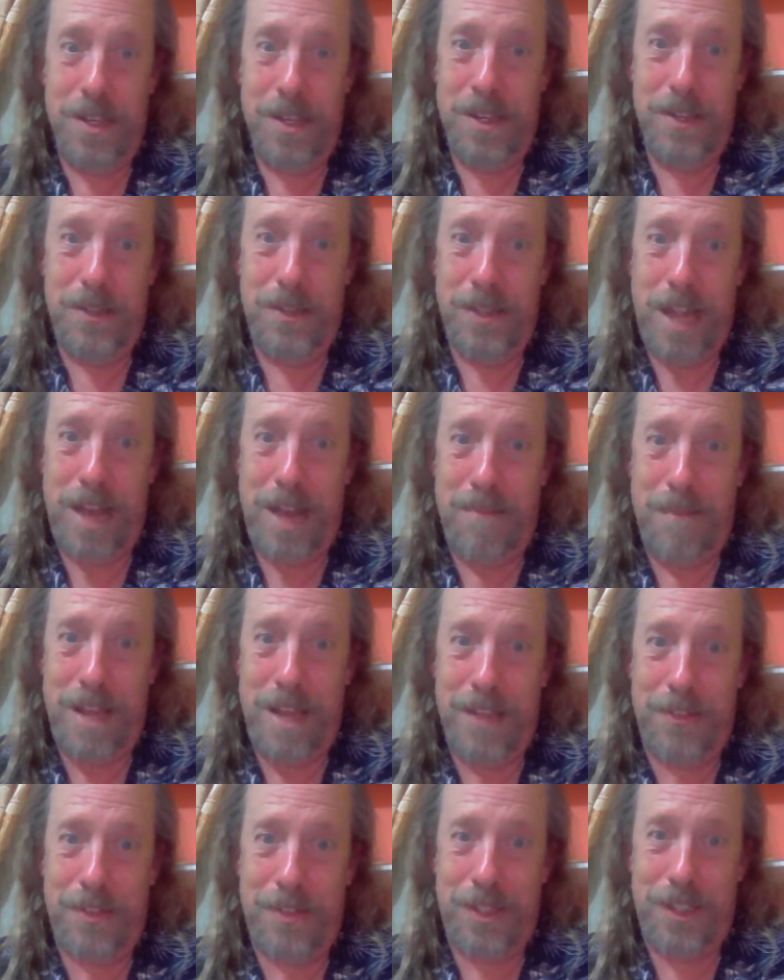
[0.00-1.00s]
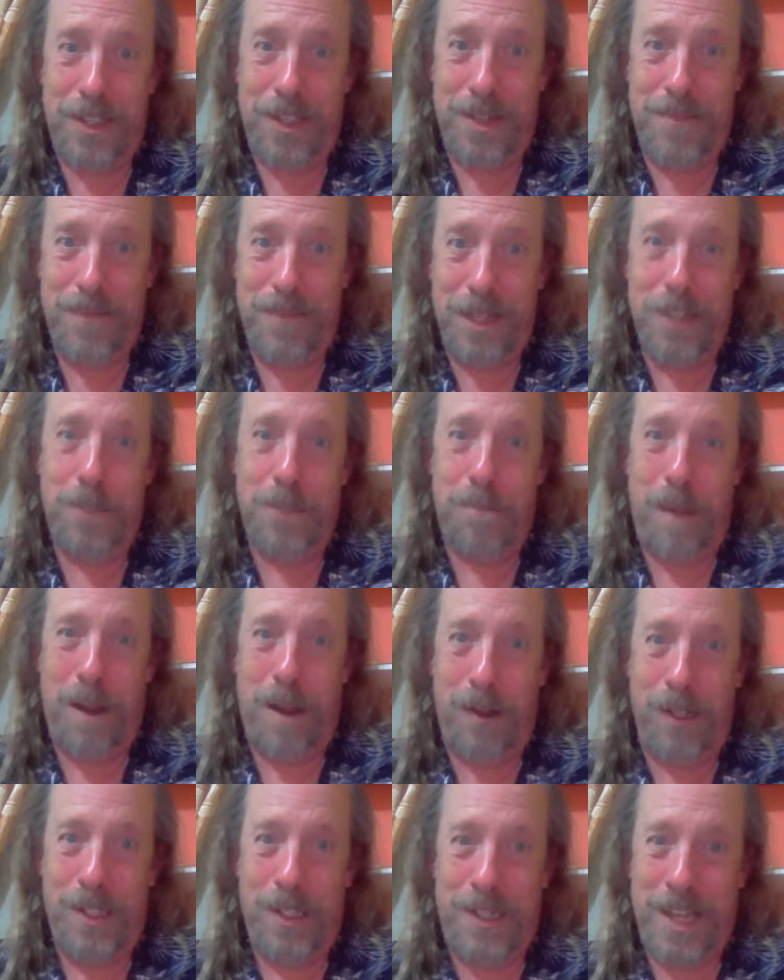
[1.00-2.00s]
It's not Mexican. It's
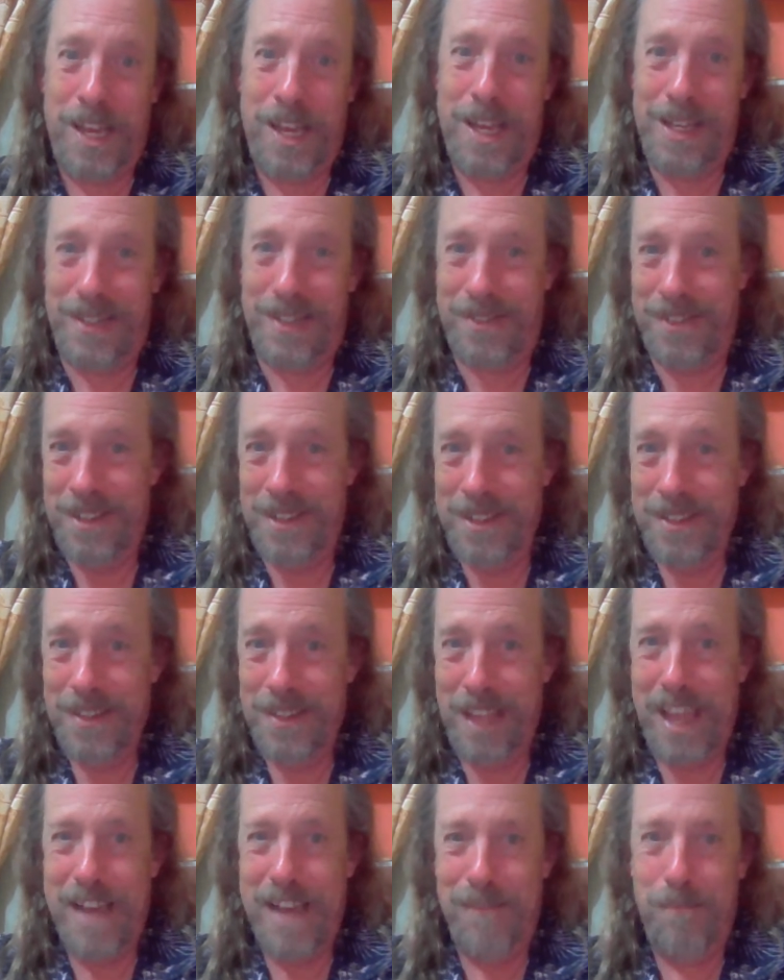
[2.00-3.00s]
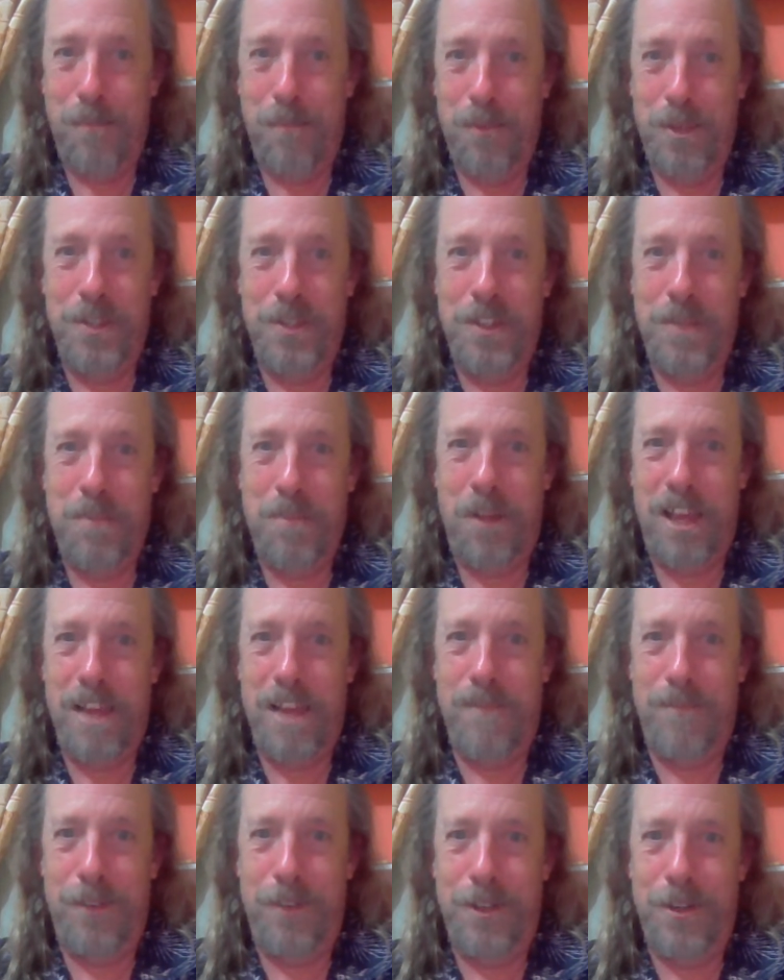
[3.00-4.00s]
barely Tex. They have really
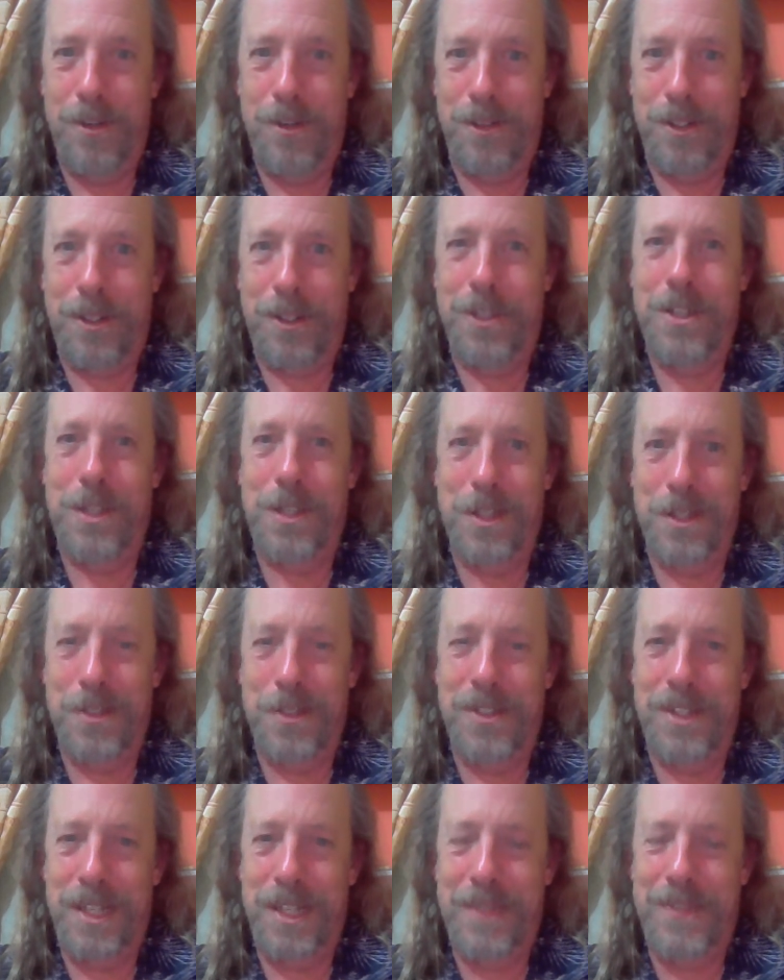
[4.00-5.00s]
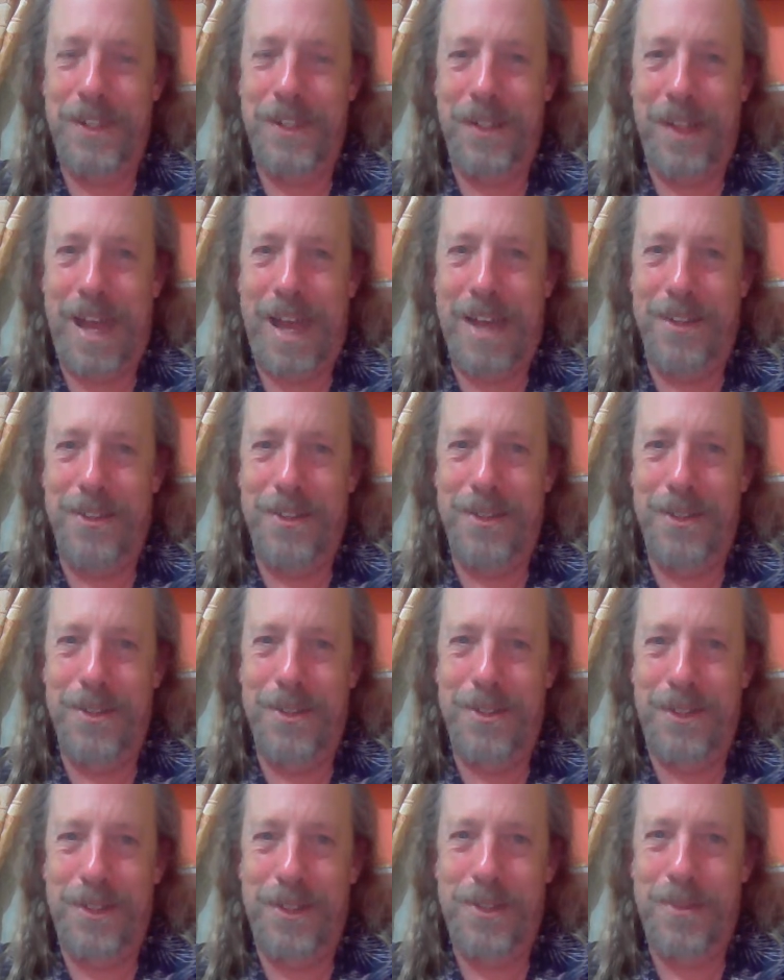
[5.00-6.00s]
bland food. The cook isn't even allowed to
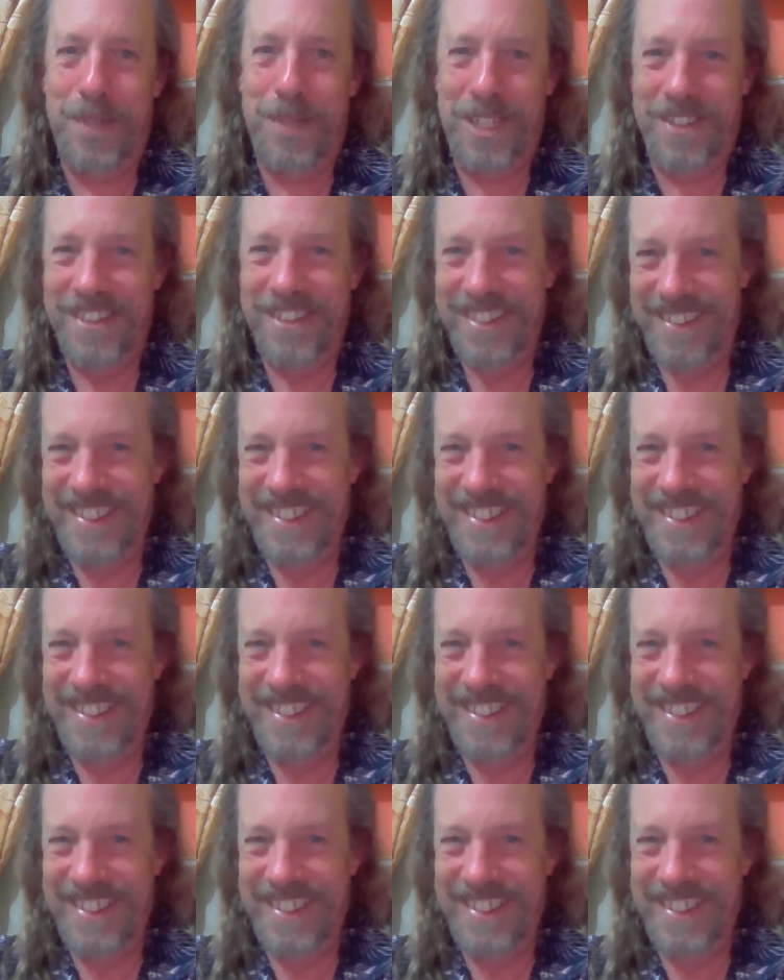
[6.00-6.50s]
use cumin.